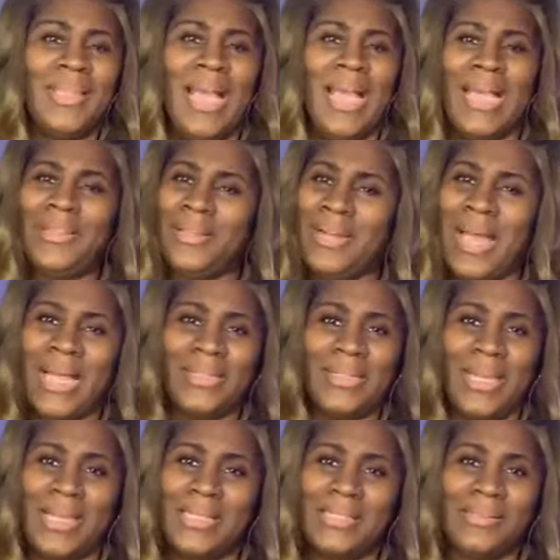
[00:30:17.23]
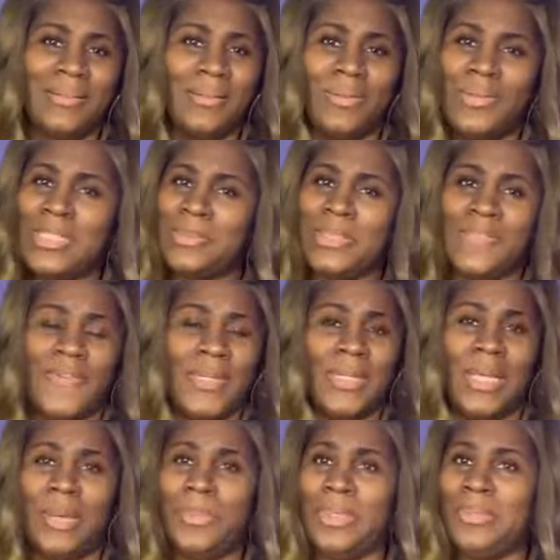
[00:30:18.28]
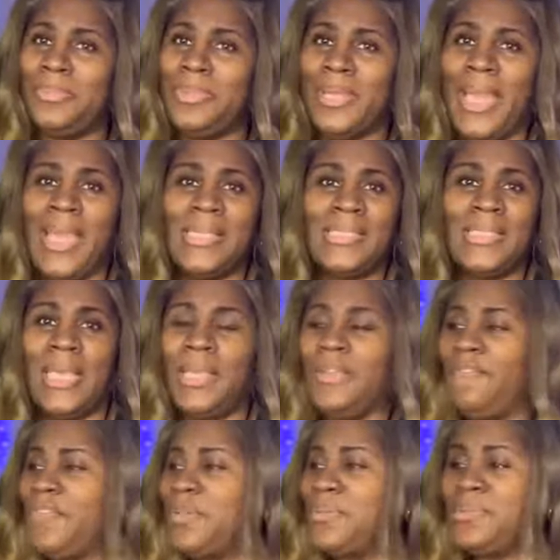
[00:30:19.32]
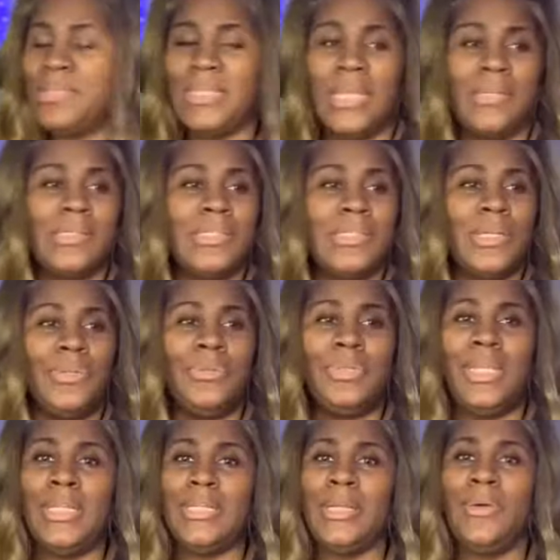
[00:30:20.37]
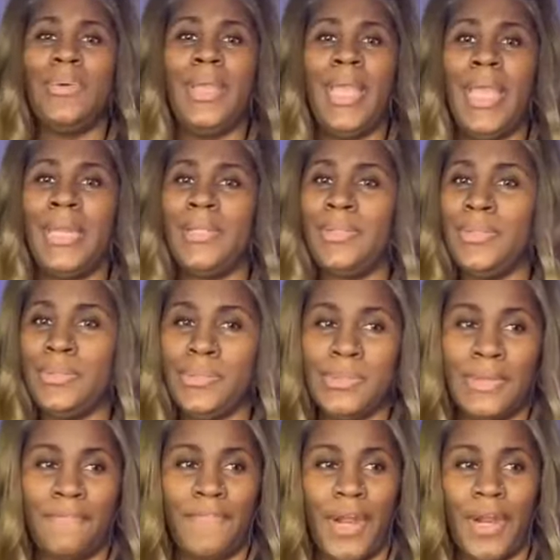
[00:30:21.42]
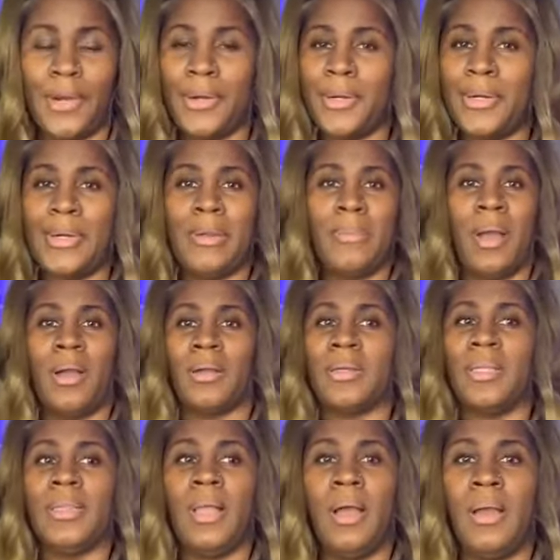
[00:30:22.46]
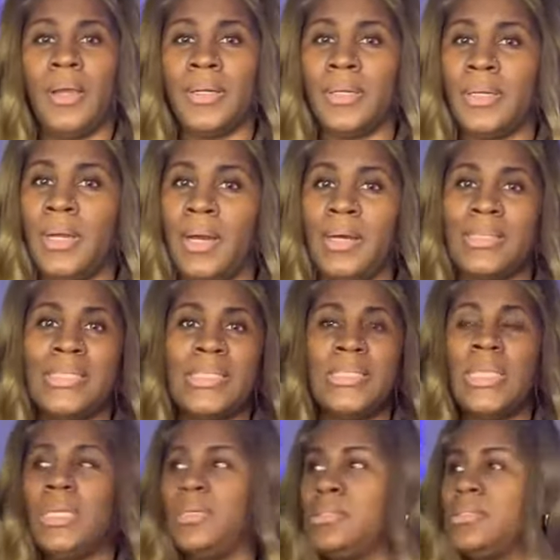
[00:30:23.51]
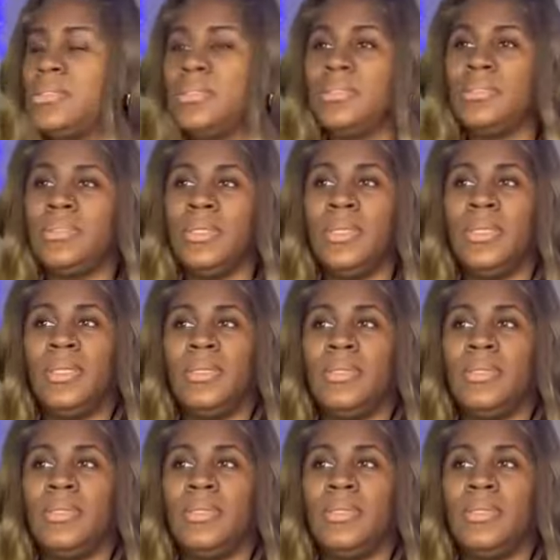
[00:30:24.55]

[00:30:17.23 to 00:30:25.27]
y'all know the holidays, Christmas finna come up. You can't sell your food stamps. So you need to go ahead and use a Firm or Klarna or Seltzer,